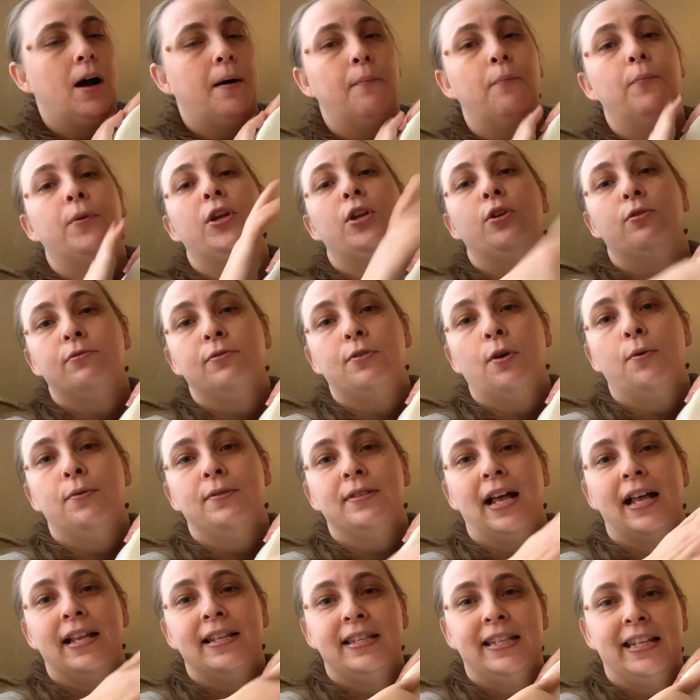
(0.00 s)
we use those
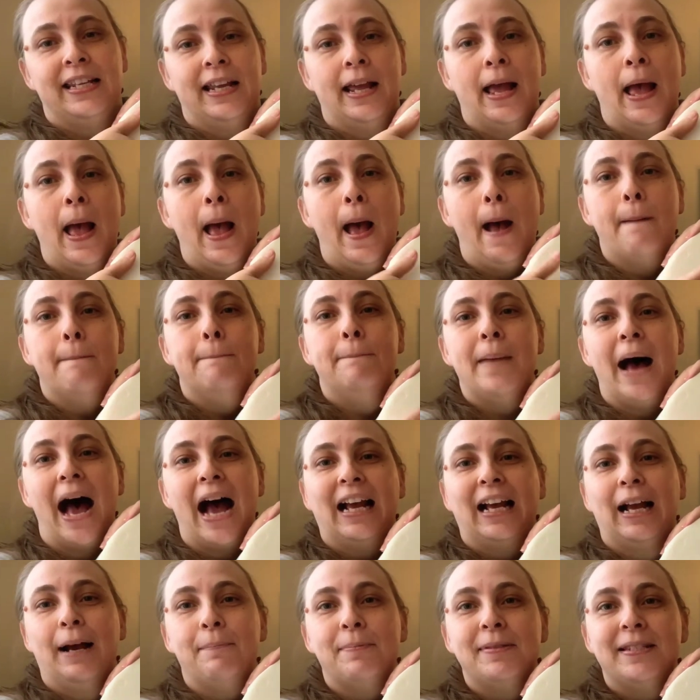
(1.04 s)
as the
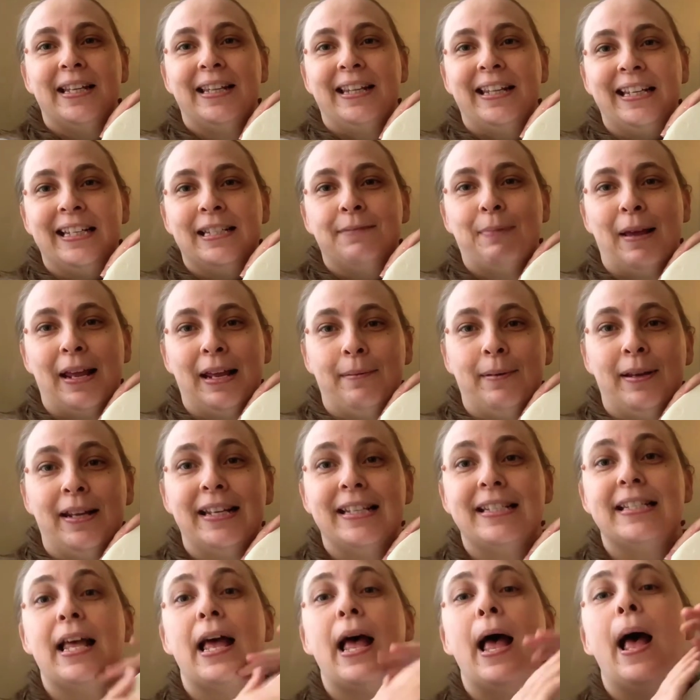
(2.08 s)
backups to these
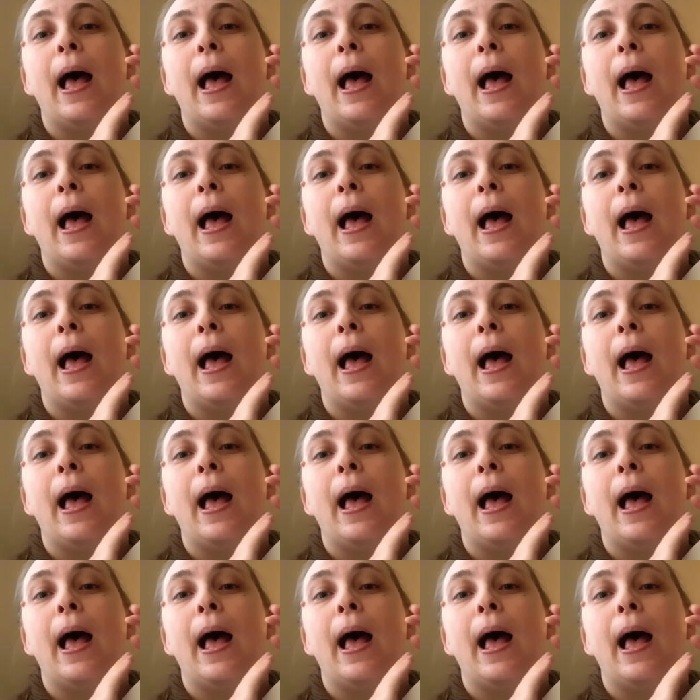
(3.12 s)
babies.